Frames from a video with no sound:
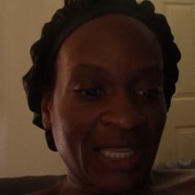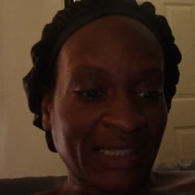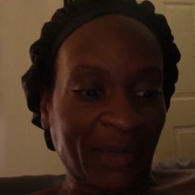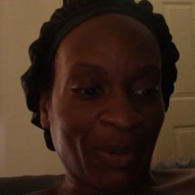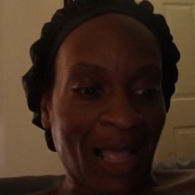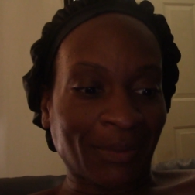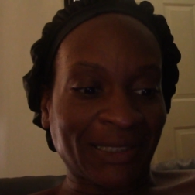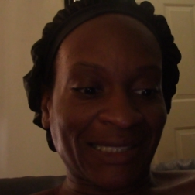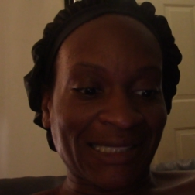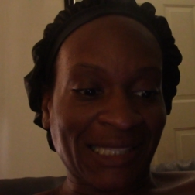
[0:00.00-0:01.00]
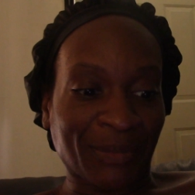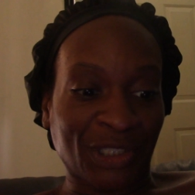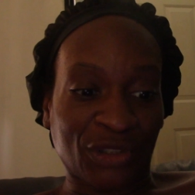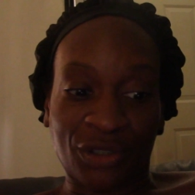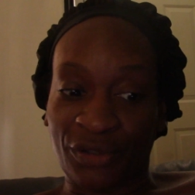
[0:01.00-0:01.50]
They probably did
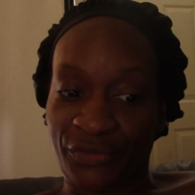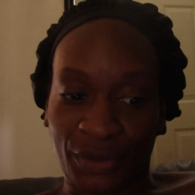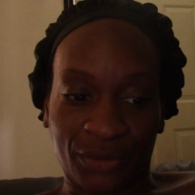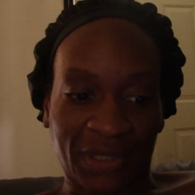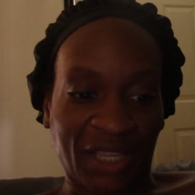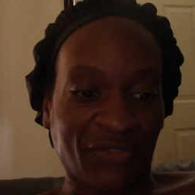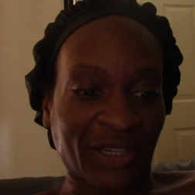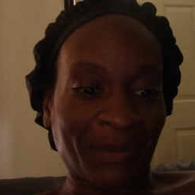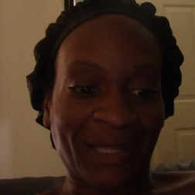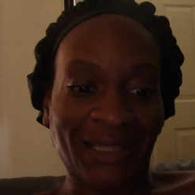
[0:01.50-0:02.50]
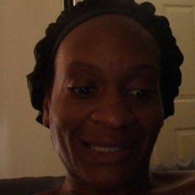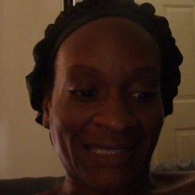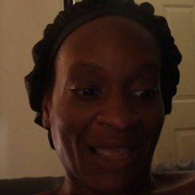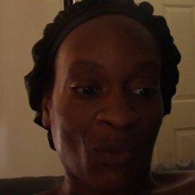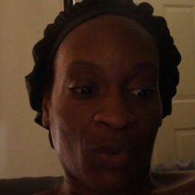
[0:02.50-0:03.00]
something to your food. A free meal is
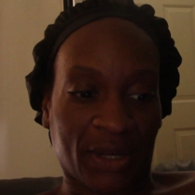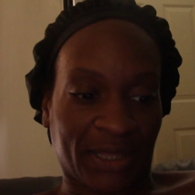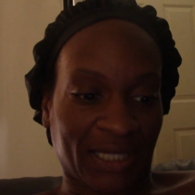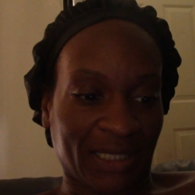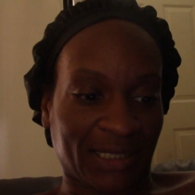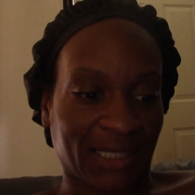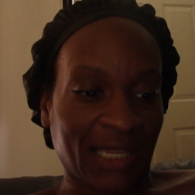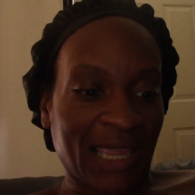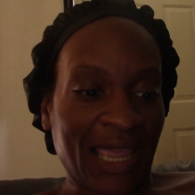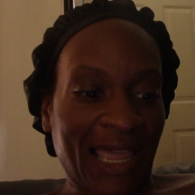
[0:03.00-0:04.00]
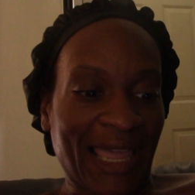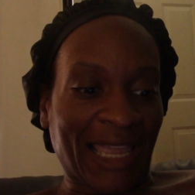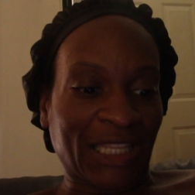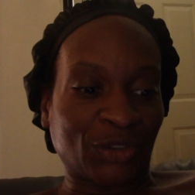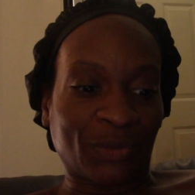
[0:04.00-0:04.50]
not worth it.
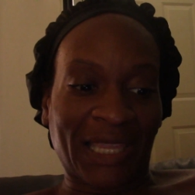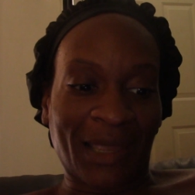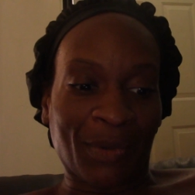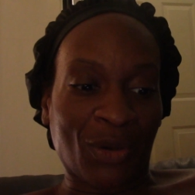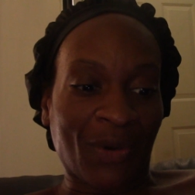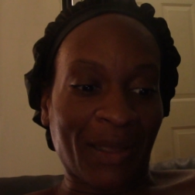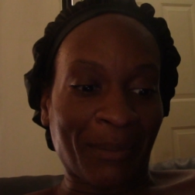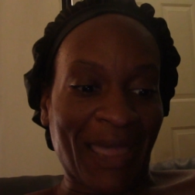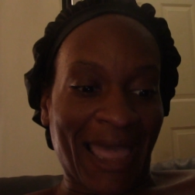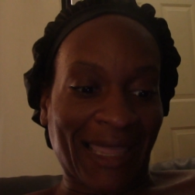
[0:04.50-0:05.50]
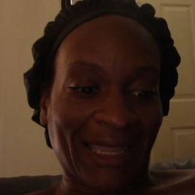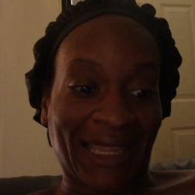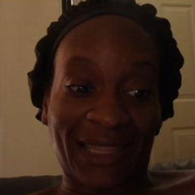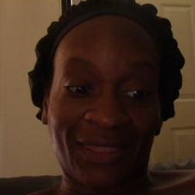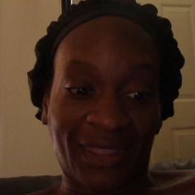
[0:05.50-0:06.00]
And you kept going back
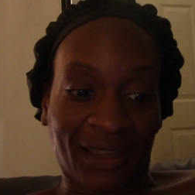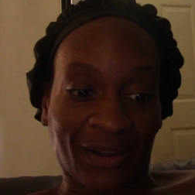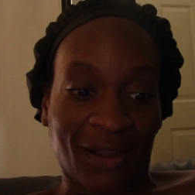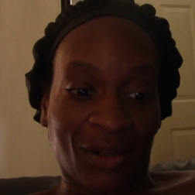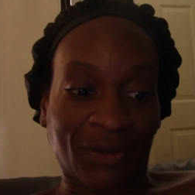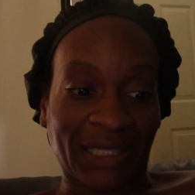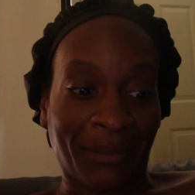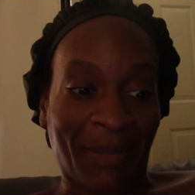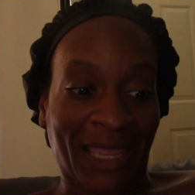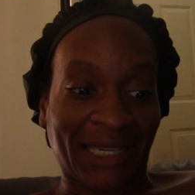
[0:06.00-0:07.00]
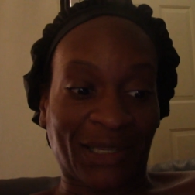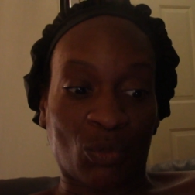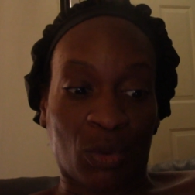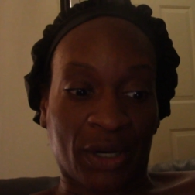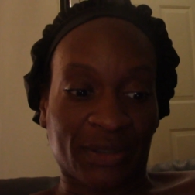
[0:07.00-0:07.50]
in there, only made it
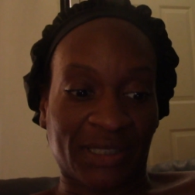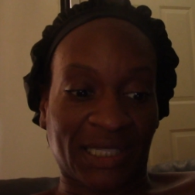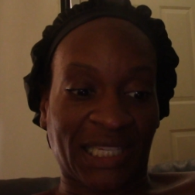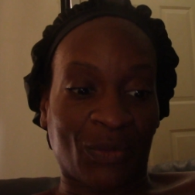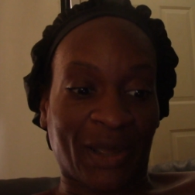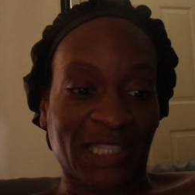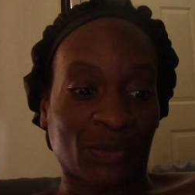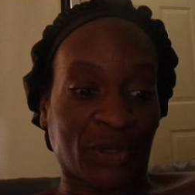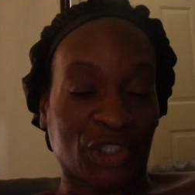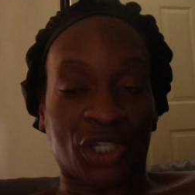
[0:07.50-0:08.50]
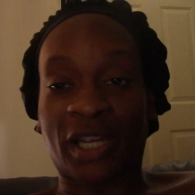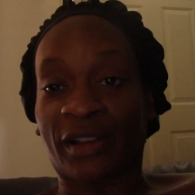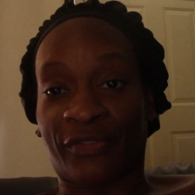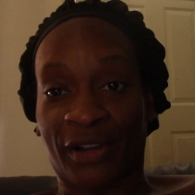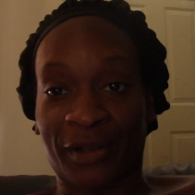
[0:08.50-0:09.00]
worse. Anyways, where's your
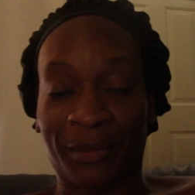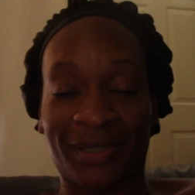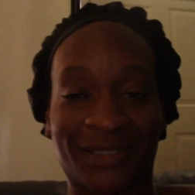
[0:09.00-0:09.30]
hair from?